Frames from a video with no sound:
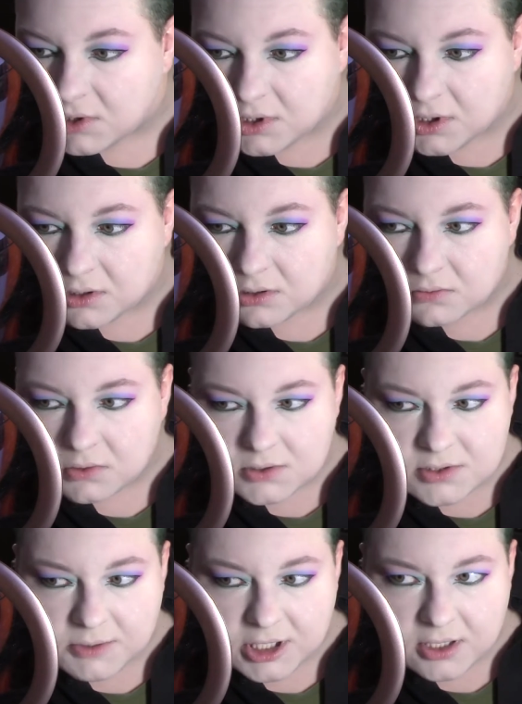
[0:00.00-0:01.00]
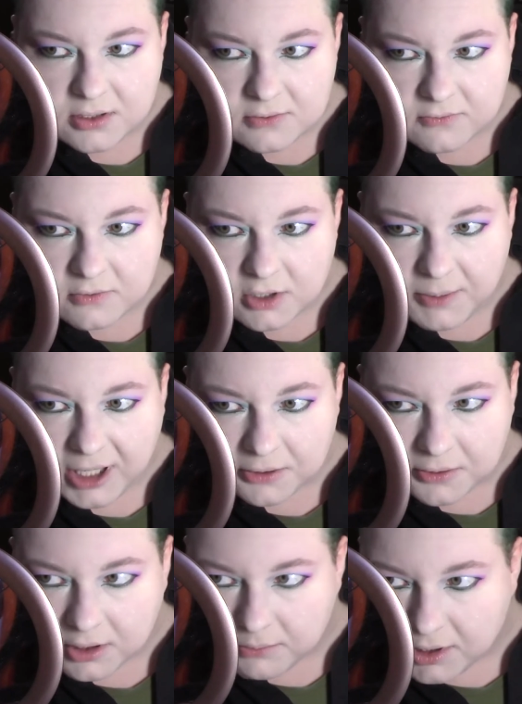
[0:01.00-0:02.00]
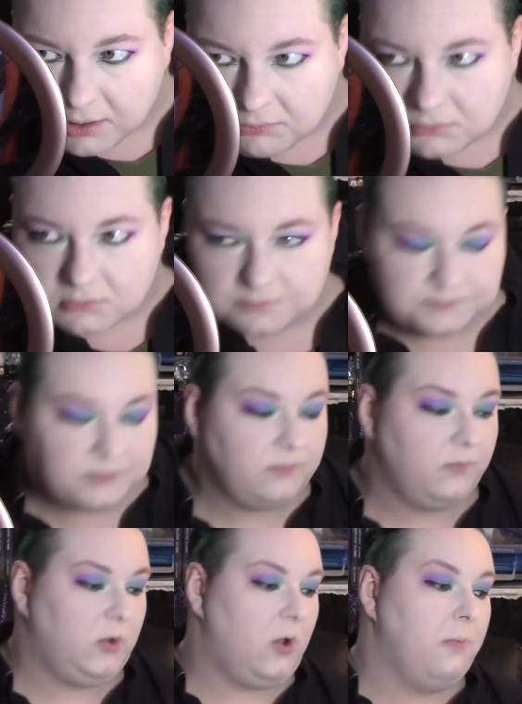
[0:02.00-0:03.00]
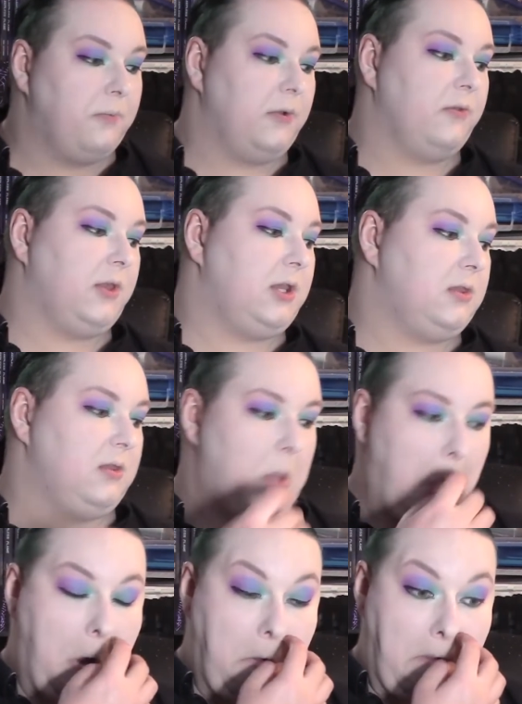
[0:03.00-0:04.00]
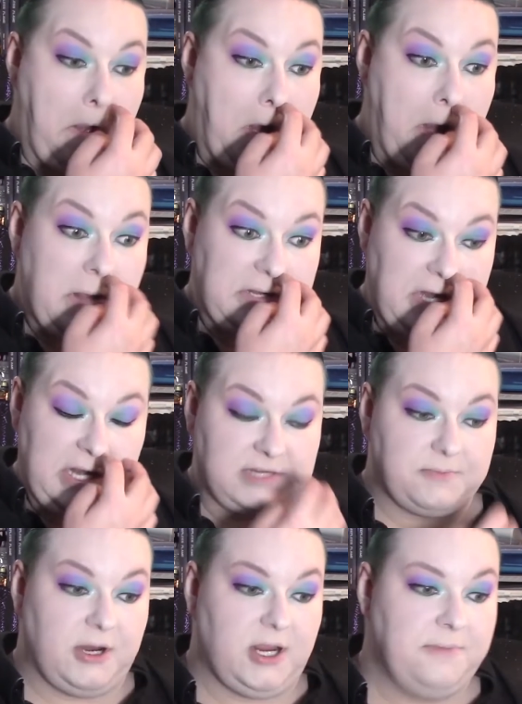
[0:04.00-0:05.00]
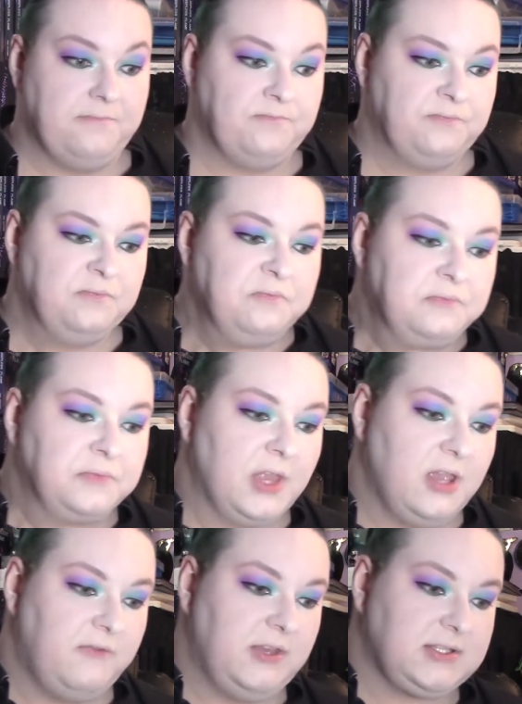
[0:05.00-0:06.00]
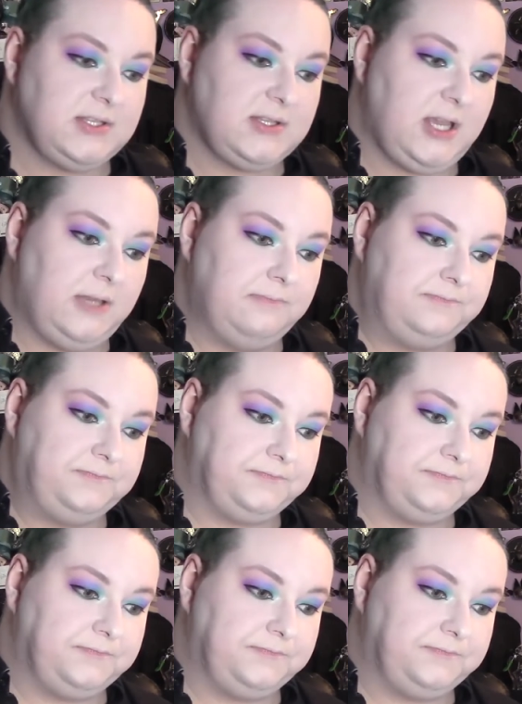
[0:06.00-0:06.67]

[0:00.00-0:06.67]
Hmm, not too bad. Very powdery, but well, hopefully, hope uh, a setting spray fixes that.